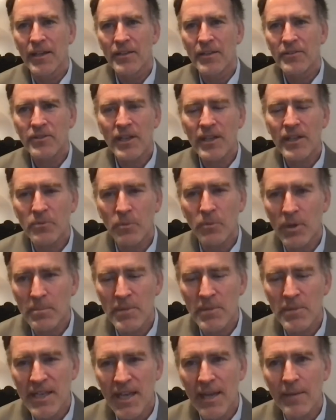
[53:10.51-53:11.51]
seized what
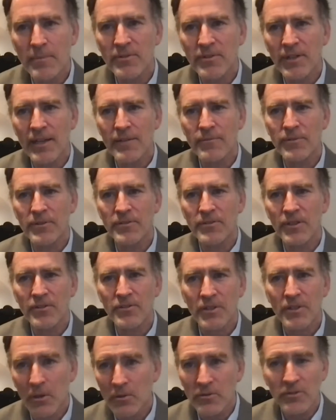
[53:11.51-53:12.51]
became San
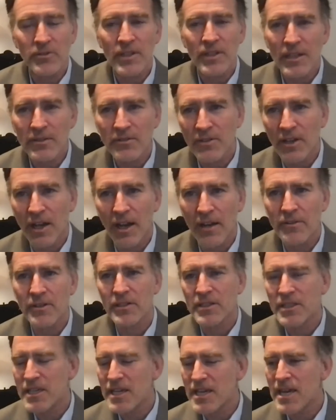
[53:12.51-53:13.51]
Francisco, seized
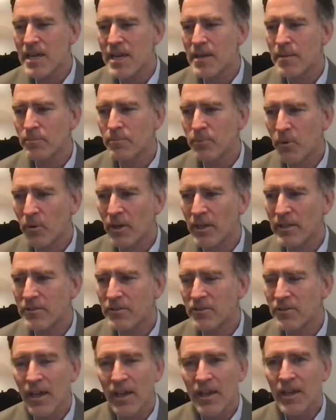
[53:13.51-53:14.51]
other key
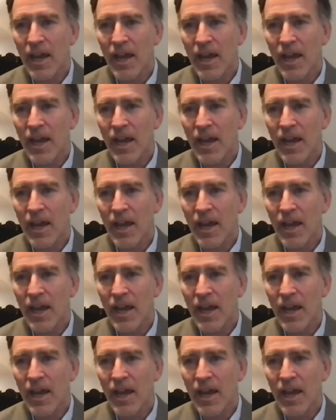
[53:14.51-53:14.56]
points,